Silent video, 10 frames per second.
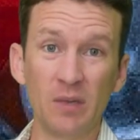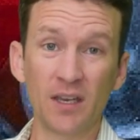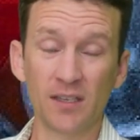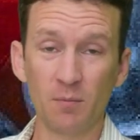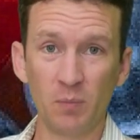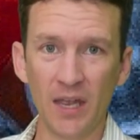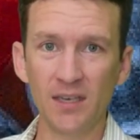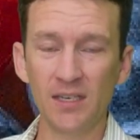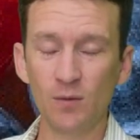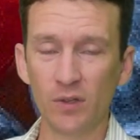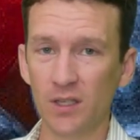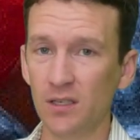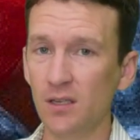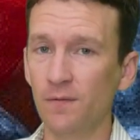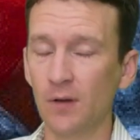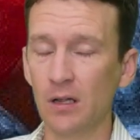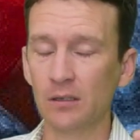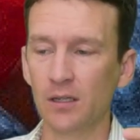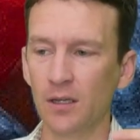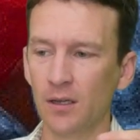Because I'm painting with the
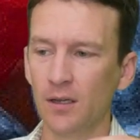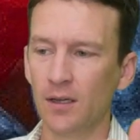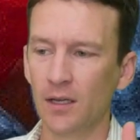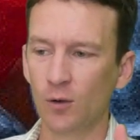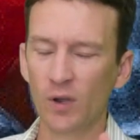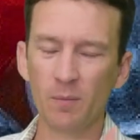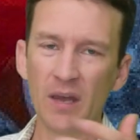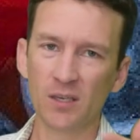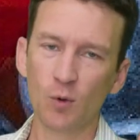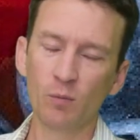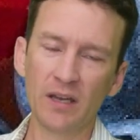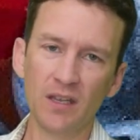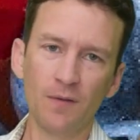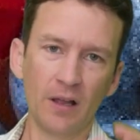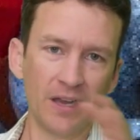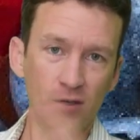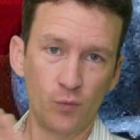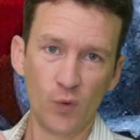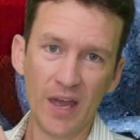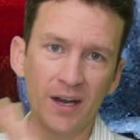default, quick mask mode by default has
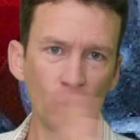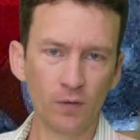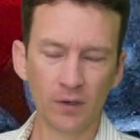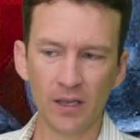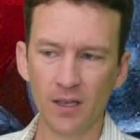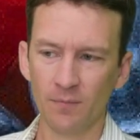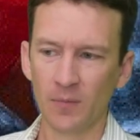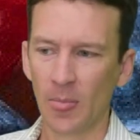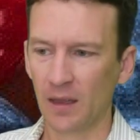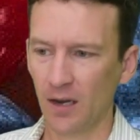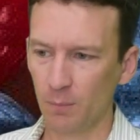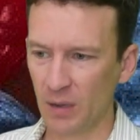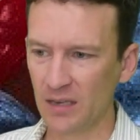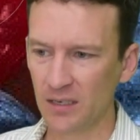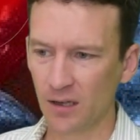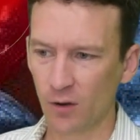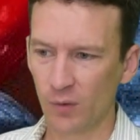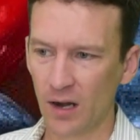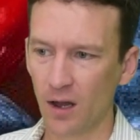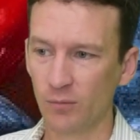a red overlay and I'm painting on a
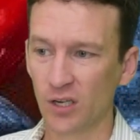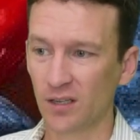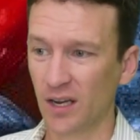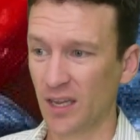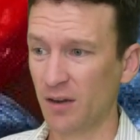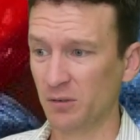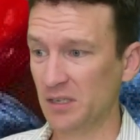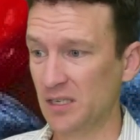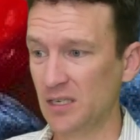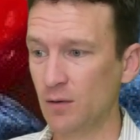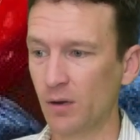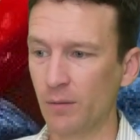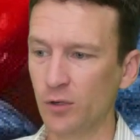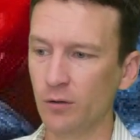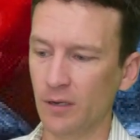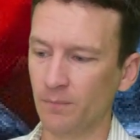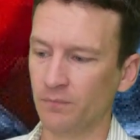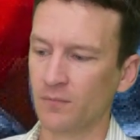red object and I can't really see what I'm doing.